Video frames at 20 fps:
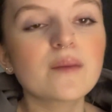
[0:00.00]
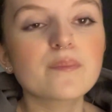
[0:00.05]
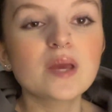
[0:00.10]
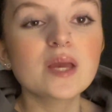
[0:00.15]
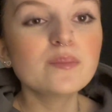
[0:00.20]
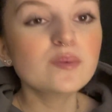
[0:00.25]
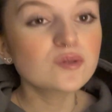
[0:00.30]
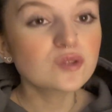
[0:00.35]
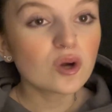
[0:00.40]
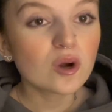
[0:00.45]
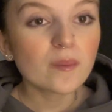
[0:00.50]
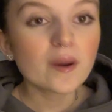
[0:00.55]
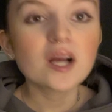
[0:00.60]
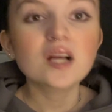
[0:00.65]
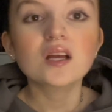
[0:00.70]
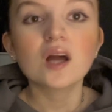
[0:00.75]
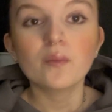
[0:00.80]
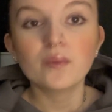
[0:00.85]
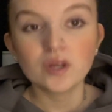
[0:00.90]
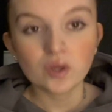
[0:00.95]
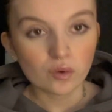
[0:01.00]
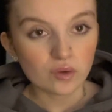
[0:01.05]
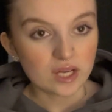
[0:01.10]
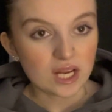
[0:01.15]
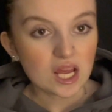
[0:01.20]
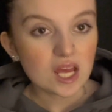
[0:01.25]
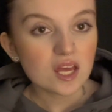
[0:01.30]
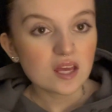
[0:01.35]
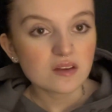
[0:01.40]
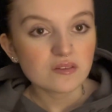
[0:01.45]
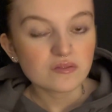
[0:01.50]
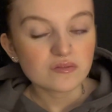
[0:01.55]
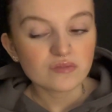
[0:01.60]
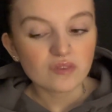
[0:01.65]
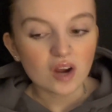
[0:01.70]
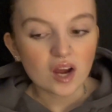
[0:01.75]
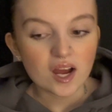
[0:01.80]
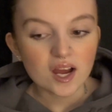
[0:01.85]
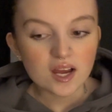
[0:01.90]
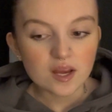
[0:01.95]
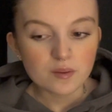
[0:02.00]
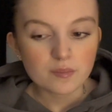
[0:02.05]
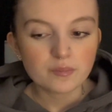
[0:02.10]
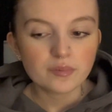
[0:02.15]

people talk about going on it right